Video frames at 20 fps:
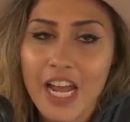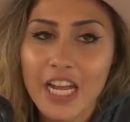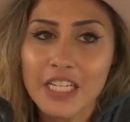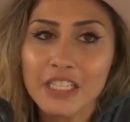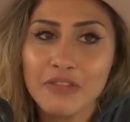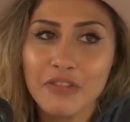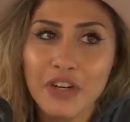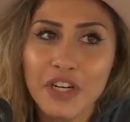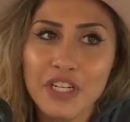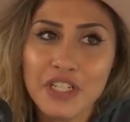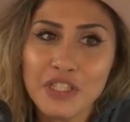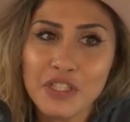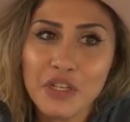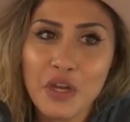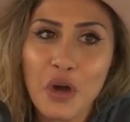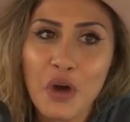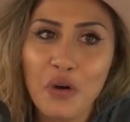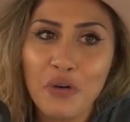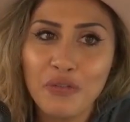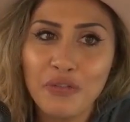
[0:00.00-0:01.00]
As far as
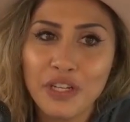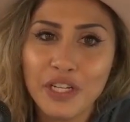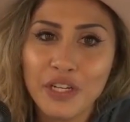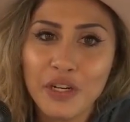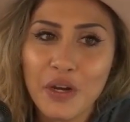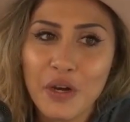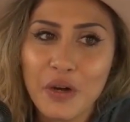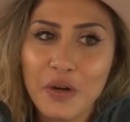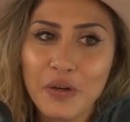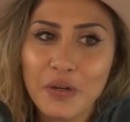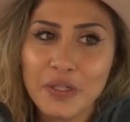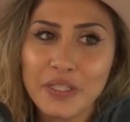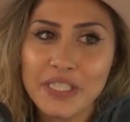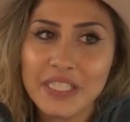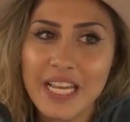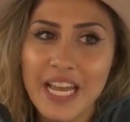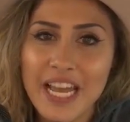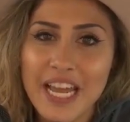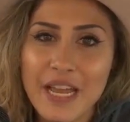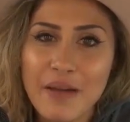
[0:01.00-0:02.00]
COVID
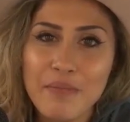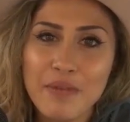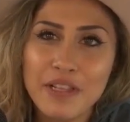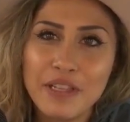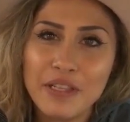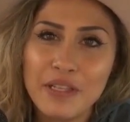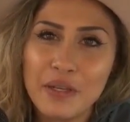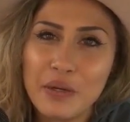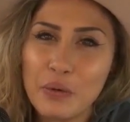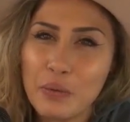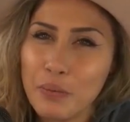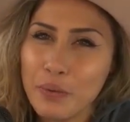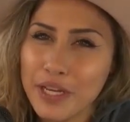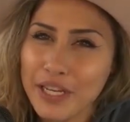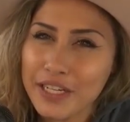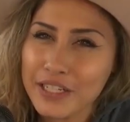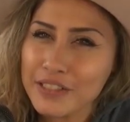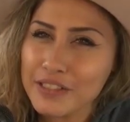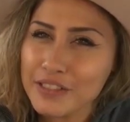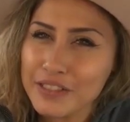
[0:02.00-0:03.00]
goes, I am a little
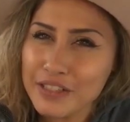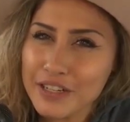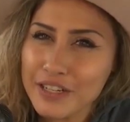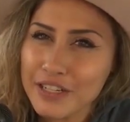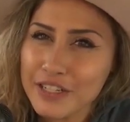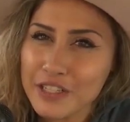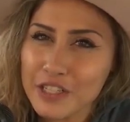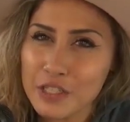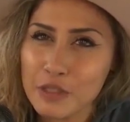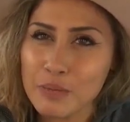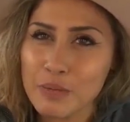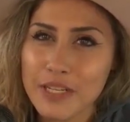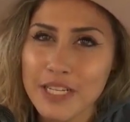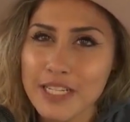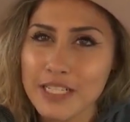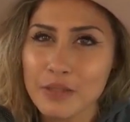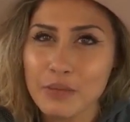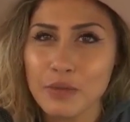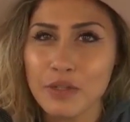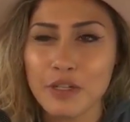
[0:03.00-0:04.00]
bit concerned just
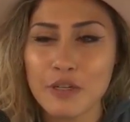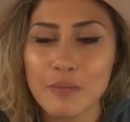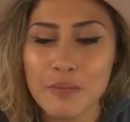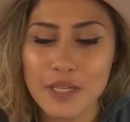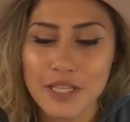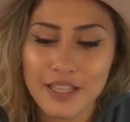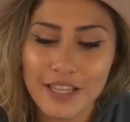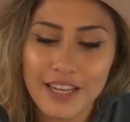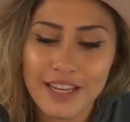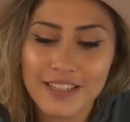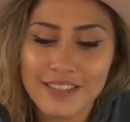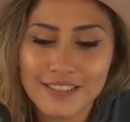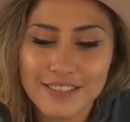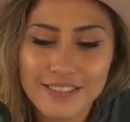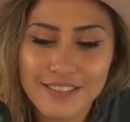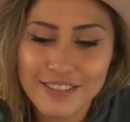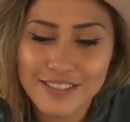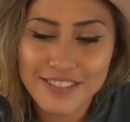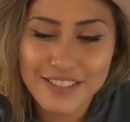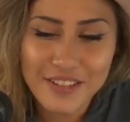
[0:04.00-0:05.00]
because we're going to be like
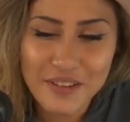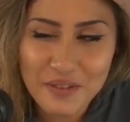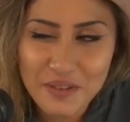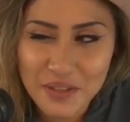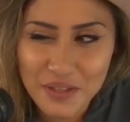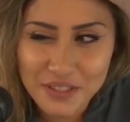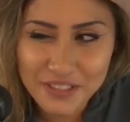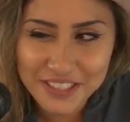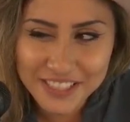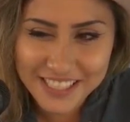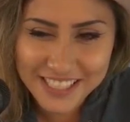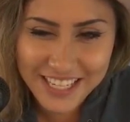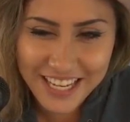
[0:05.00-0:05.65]
so close